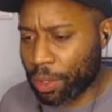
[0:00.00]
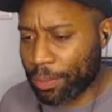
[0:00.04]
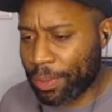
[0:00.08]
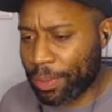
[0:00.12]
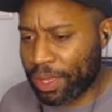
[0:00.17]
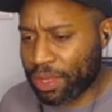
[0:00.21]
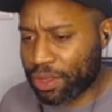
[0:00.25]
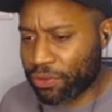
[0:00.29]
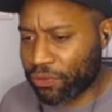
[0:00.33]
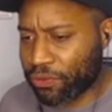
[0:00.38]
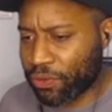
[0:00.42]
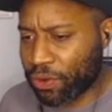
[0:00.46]

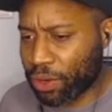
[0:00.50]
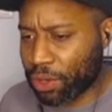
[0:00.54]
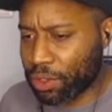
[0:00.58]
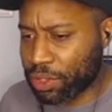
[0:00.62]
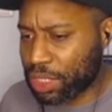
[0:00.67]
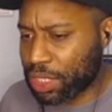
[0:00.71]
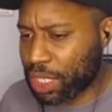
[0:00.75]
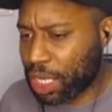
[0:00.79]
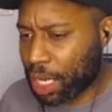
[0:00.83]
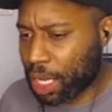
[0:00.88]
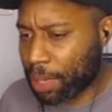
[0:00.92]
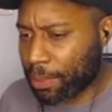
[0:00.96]
about the
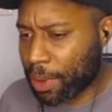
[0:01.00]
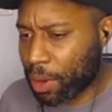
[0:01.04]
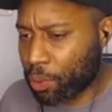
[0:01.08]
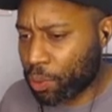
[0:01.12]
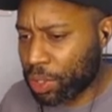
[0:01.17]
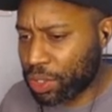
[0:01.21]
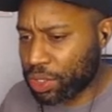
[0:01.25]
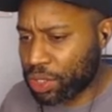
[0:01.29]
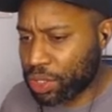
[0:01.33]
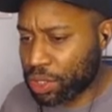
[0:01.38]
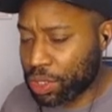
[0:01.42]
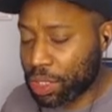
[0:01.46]
first time Tulsa, I
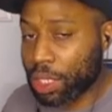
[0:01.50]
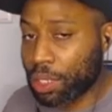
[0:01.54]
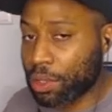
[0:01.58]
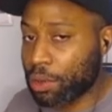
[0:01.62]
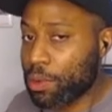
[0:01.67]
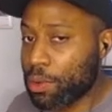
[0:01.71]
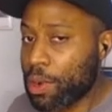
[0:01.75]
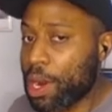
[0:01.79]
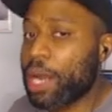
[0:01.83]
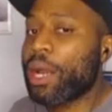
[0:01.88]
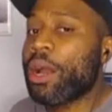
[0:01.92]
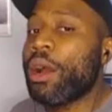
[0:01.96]
went to Little
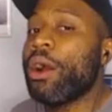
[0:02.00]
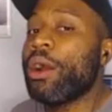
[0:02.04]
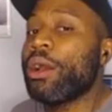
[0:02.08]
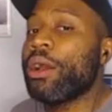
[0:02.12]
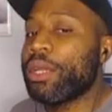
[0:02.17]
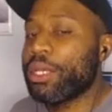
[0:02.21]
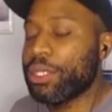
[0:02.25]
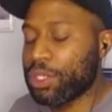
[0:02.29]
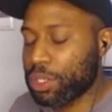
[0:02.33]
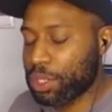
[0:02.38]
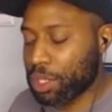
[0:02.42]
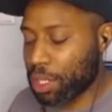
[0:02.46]
Rock,
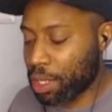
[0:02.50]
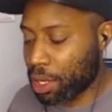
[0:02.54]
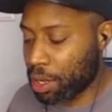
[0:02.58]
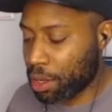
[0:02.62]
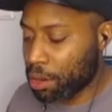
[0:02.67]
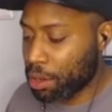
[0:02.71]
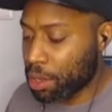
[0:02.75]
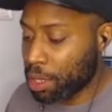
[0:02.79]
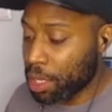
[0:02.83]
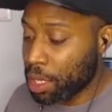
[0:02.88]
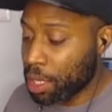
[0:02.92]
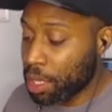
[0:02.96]
Arkansas.
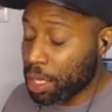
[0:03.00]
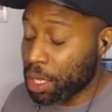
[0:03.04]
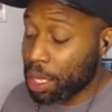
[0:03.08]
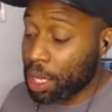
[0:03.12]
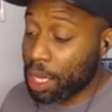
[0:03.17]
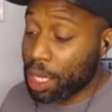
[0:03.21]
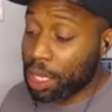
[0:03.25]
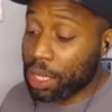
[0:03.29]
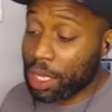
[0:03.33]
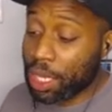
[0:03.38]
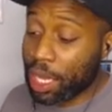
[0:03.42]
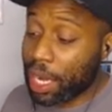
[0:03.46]

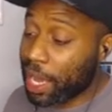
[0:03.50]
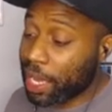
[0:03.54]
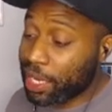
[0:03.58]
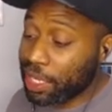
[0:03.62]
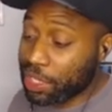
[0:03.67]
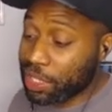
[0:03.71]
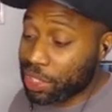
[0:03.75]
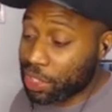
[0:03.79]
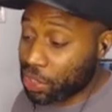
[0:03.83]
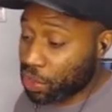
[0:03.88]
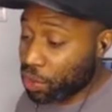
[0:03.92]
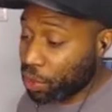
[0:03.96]
And then I had
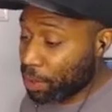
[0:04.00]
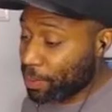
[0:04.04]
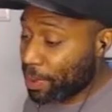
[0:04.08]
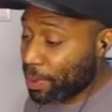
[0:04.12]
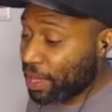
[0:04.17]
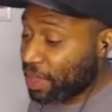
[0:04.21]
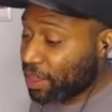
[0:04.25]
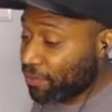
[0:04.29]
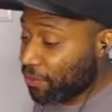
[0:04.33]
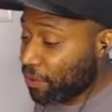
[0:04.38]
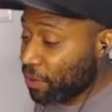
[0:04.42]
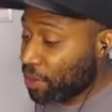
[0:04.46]
this story
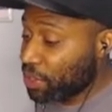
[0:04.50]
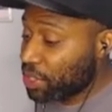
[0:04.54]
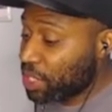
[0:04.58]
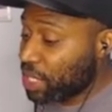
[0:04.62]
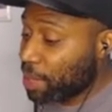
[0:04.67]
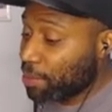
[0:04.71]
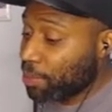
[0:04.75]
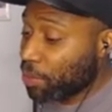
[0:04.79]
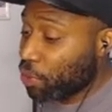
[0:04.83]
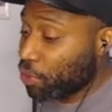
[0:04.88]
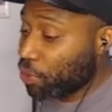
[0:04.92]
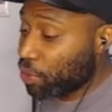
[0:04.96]
about wow. the first
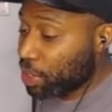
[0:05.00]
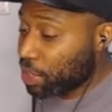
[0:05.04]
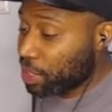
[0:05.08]
time going